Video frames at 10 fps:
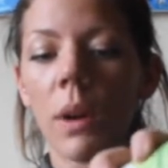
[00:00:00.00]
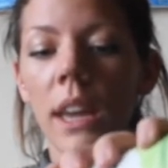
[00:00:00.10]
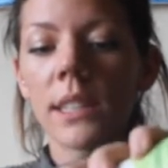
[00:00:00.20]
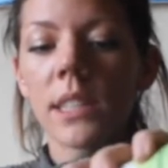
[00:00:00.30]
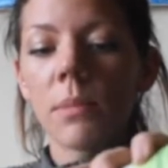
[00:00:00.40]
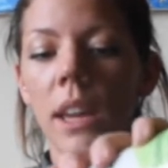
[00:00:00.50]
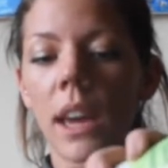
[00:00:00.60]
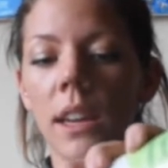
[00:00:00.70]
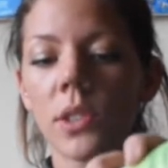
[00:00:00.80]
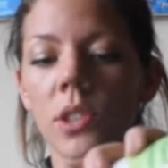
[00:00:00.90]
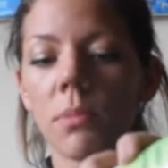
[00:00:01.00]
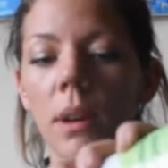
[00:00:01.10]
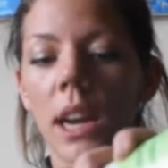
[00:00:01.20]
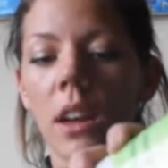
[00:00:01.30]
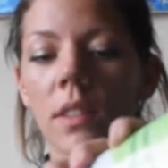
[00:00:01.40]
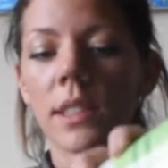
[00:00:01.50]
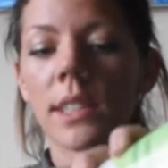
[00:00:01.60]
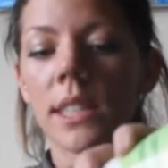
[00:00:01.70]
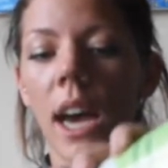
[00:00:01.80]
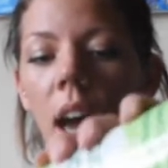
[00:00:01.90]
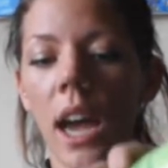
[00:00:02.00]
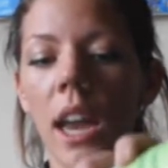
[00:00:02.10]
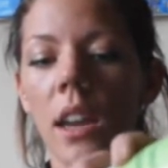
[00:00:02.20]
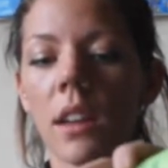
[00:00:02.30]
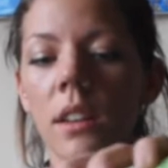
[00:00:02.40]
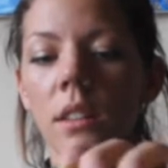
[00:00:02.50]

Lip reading: ways to make extra money on the side